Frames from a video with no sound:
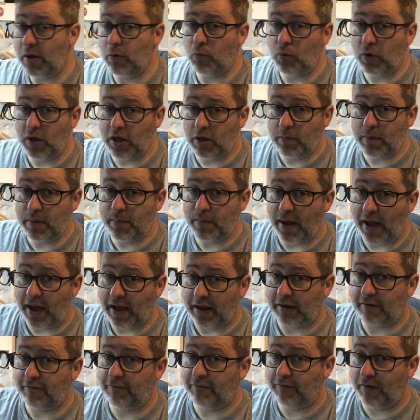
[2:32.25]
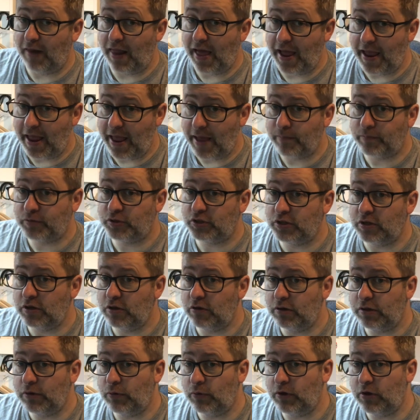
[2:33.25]
will be back, fly
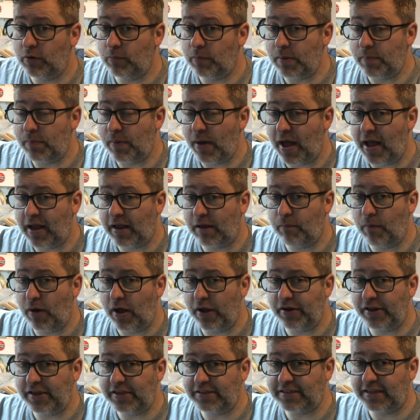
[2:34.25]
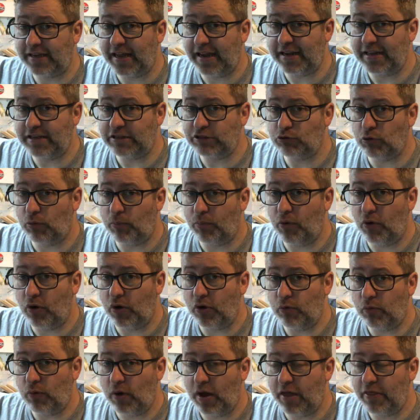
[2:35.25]
absolutely will be back, but I need to get it to a
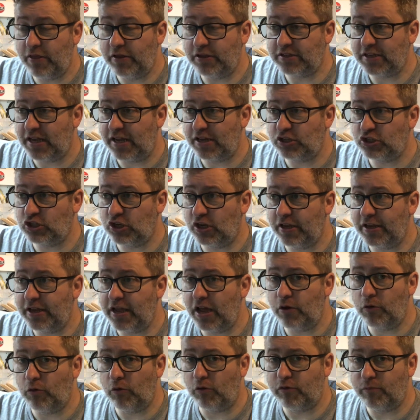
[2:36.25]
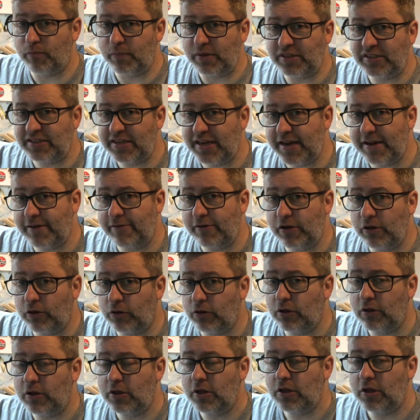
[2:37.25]
point where there's actually enough material